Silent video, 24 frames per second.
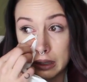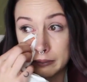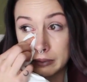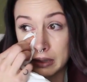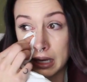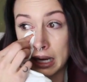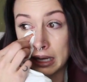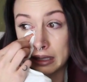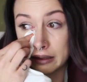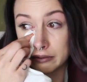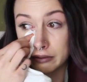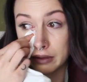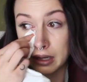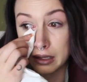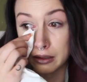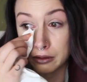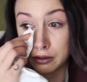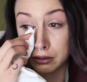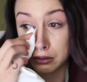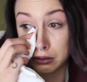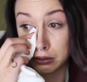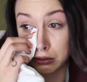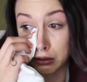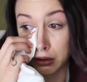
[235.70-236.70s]
kind of at
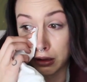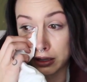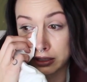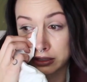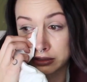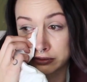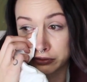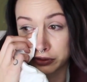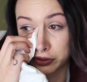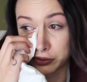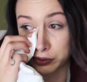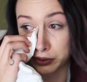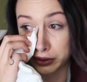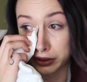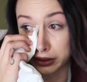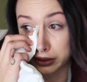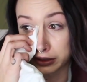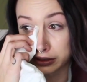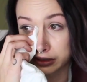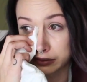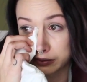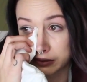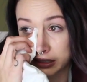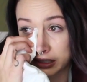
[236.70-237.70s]
a loss for
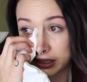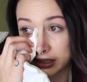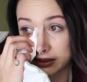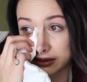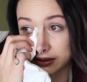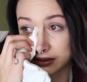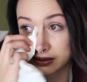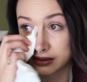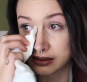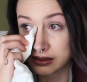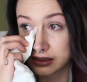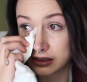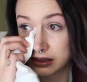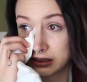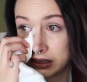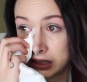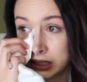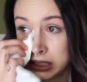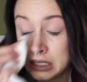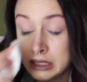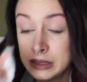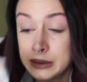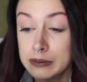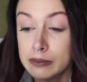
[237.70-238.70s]
words because
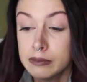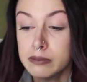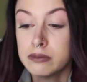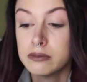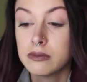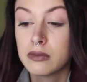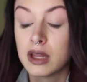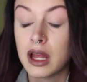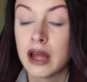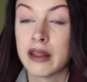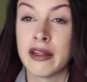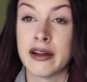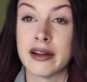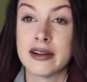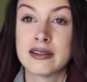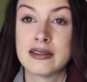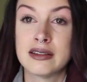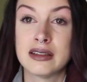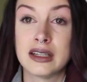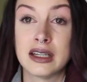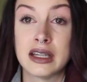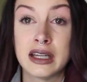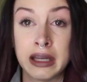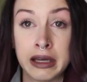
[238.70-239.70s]
I thought
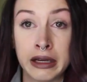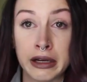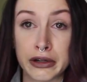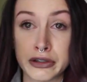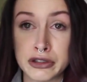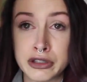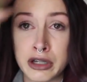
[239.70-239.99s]
sitting here